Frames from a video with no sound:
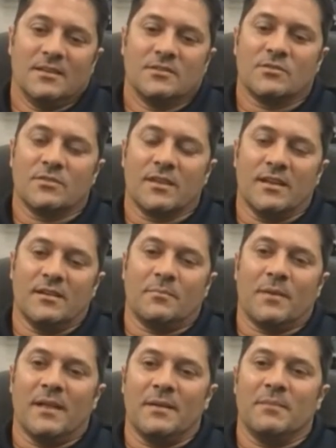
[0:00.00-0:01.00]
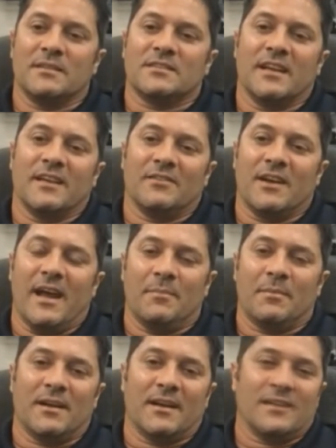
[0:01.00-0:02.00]
So then the probably best thing ever
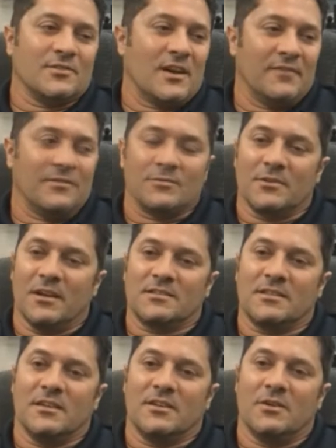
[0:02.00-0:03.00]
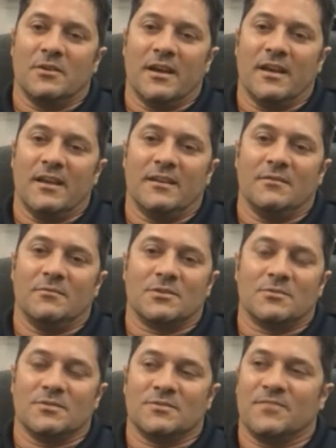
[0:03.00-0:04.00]
happened, I got to drive for Rusty in 08,
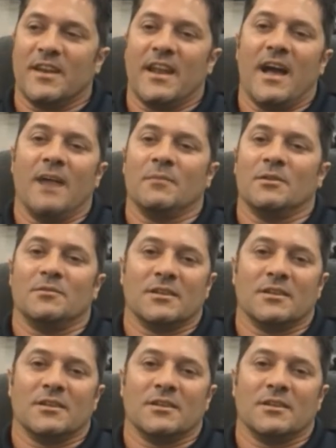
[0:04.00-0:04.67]
which was phenomenal.